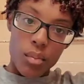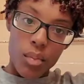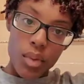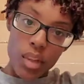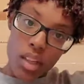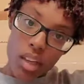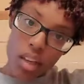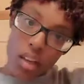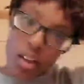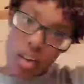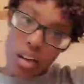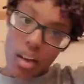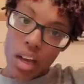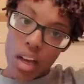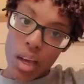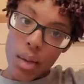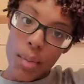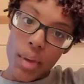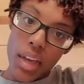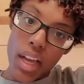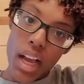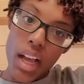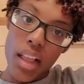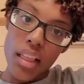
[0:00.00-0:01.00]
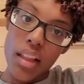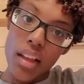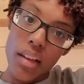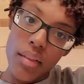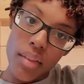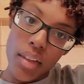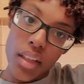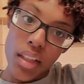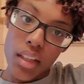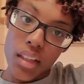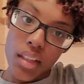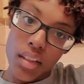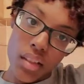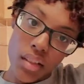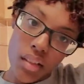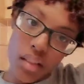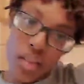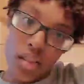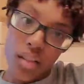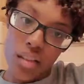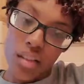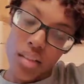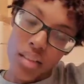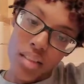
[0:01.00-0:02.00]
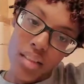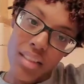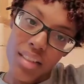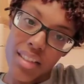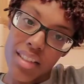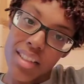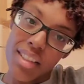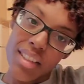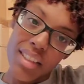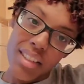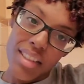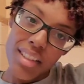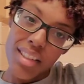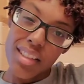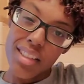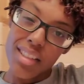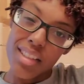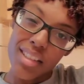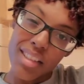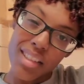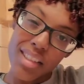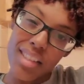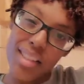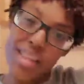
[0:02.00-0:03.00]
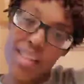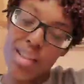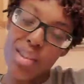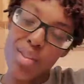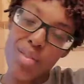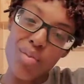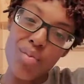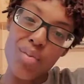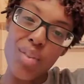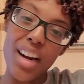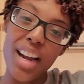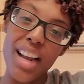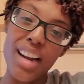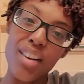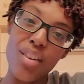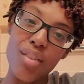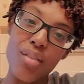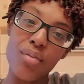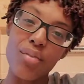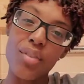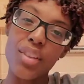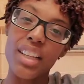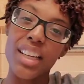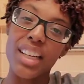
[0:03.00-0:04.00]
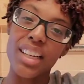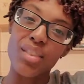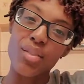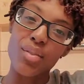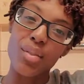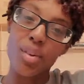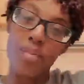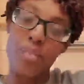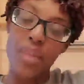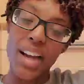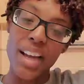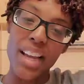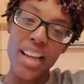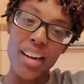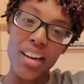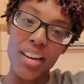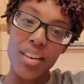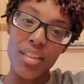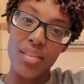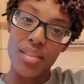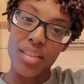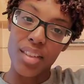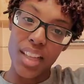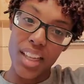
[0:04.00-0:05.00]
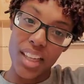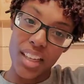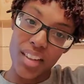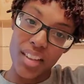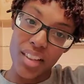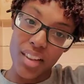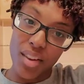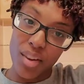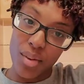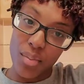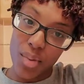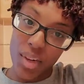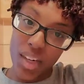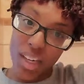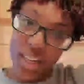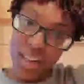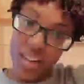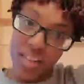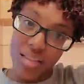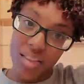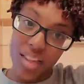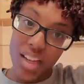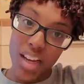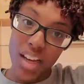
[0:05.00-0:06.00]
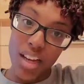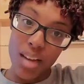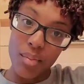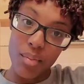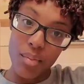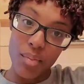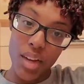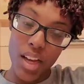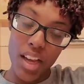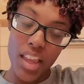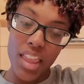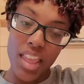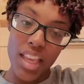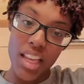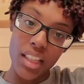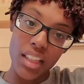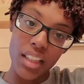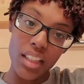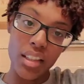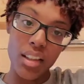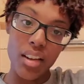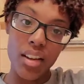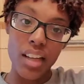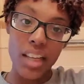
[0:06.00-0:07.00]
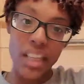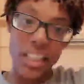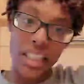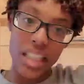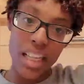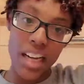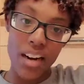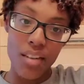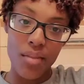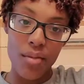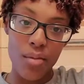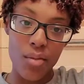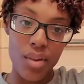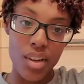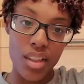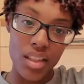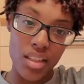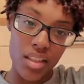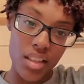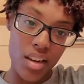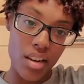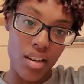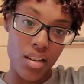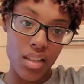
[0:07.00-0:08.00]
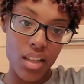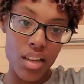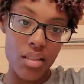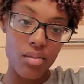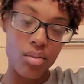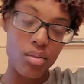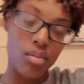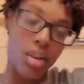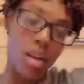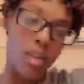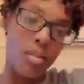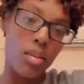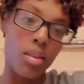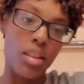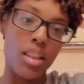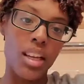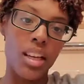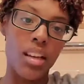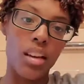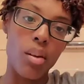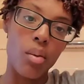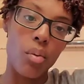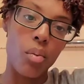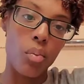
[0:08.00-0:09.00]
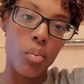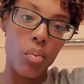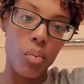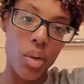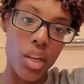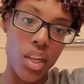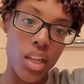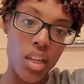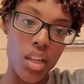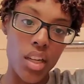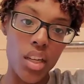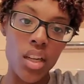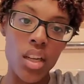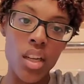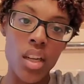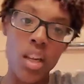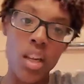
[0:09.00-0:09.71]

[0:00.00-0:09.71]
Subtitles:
But yeah, I mean, I love it. This is when I don't feel like doing my hair for like a long period of time. I think the longest that I've worn this hairstyle is probably like a week.